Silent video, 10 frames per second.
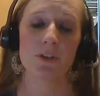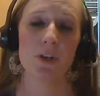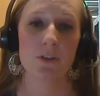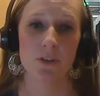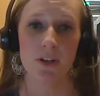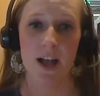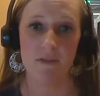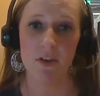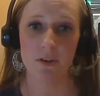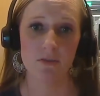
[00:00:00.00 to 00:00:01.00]
so you still
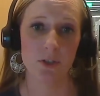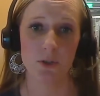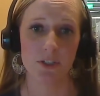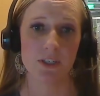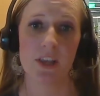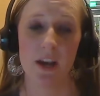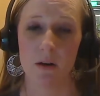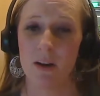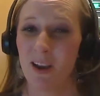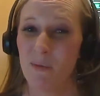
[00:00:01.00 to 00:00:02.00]
have those visuals in
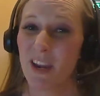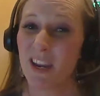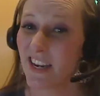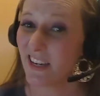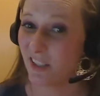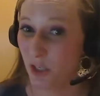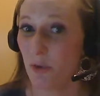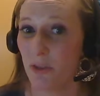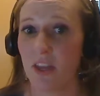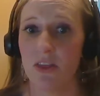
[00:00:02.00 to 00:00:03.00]
there, because I
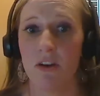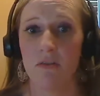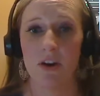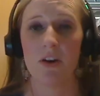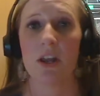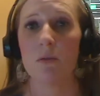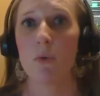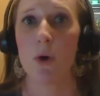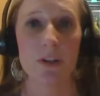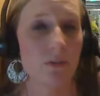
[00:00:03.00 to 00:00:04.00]
do think they're very
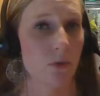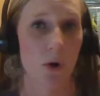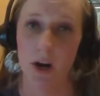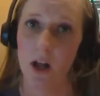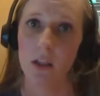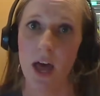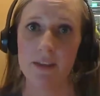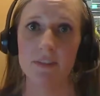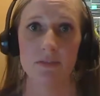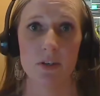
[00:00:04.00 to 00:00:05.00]
important for a lot
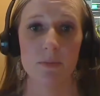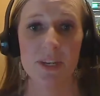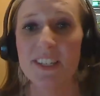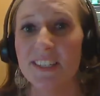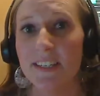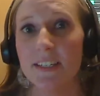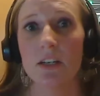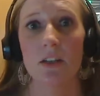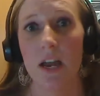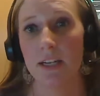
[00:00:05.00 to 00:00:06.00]
of different businesses
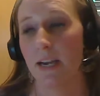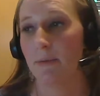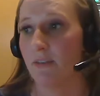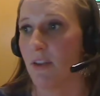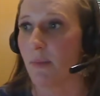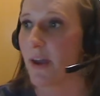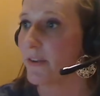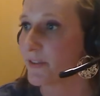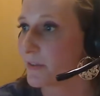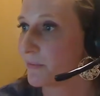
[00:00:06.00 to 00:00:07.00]
and a lot of types of
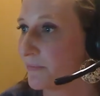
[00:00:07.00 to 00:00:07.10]
emails.